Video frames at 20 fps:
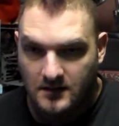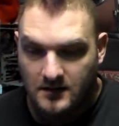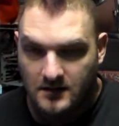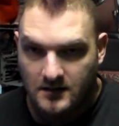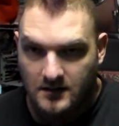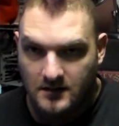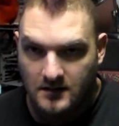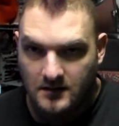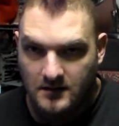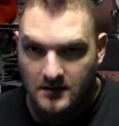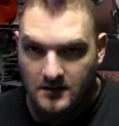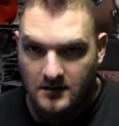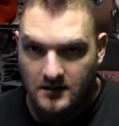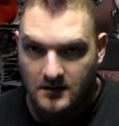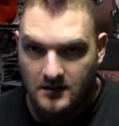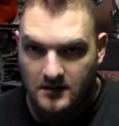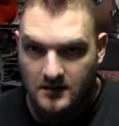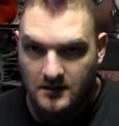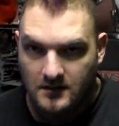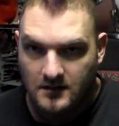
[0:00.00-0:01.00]

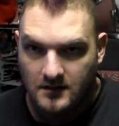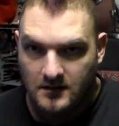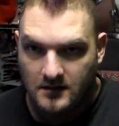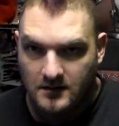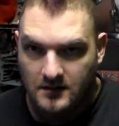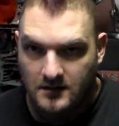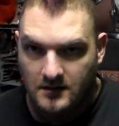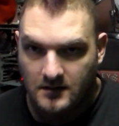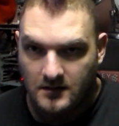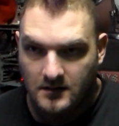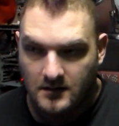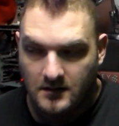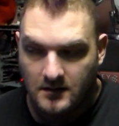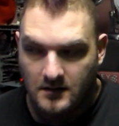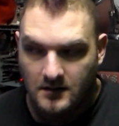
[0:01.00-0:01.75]
No one is speaking in this clip.